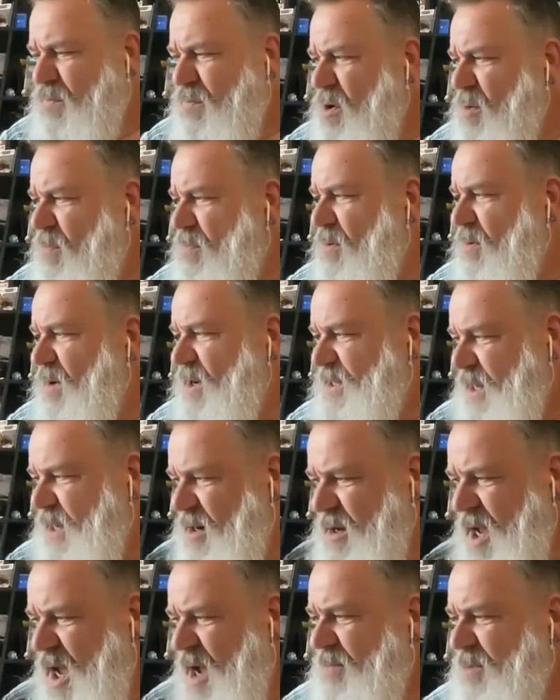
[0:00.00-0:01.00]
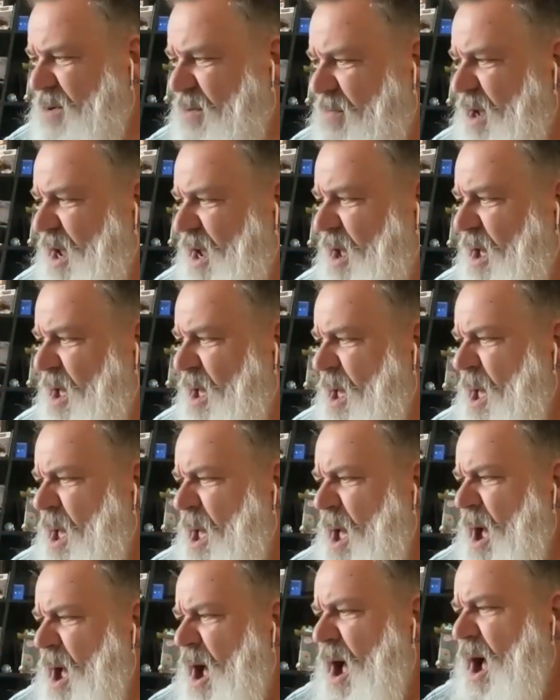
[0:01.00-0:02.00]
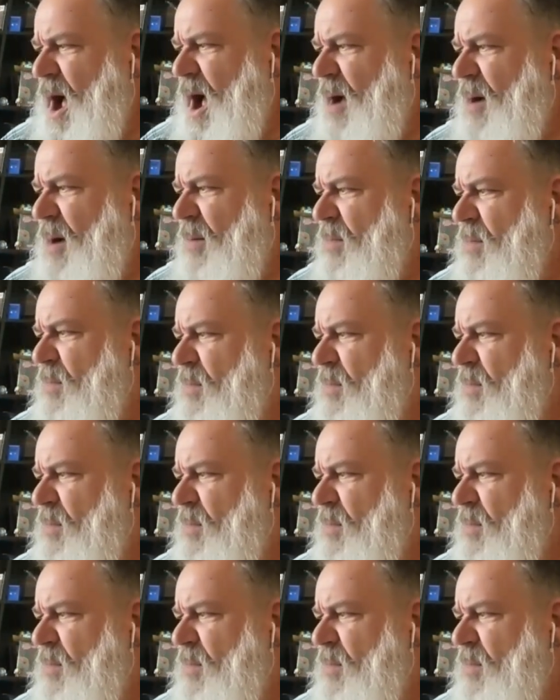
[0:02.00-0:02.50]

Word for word: group it was. It'll come to me. Um,